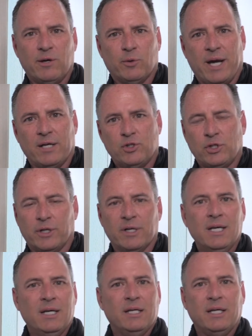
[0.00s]
Ranger,
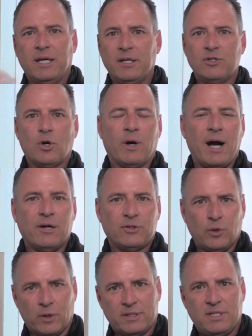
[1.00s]

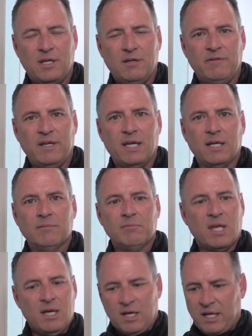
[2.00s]
indoor-outdoor TV,
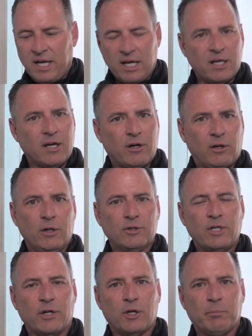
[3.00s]
heated and
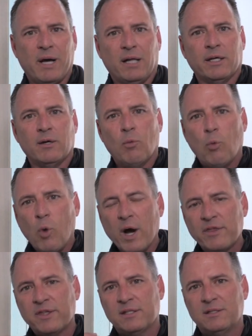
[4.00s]
closed underbelly
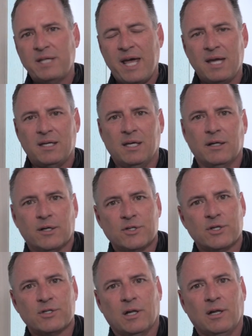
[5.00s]
with tank
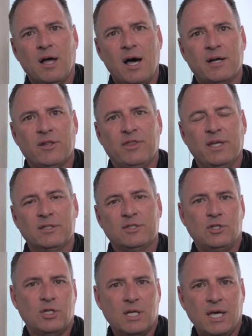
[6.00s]
heaters. There's a lot of things
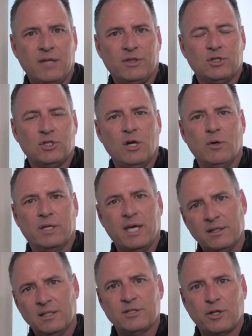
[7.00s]
that you get that you don't
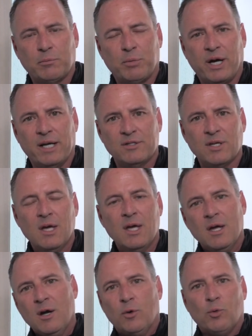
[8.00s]
get in these other brands.
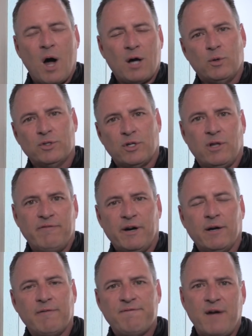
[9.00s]
Rockwoods are the
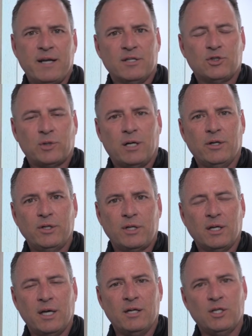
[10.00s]
very finest trader you
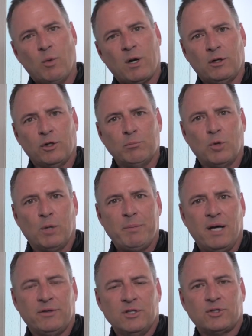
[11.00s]
can get. You want to learn more
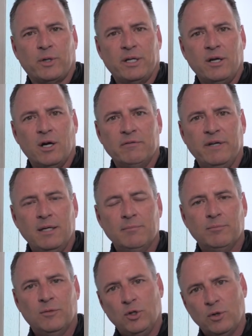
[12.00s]
about this or any
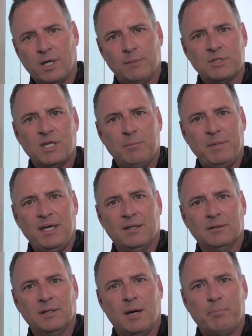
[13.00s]
RV? You come see me
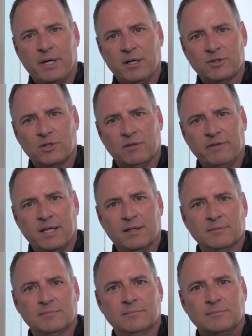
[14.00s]
at Parris
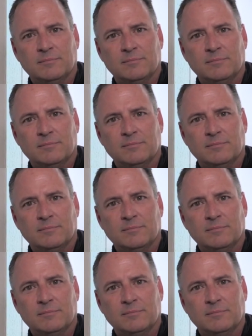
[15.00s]
RV.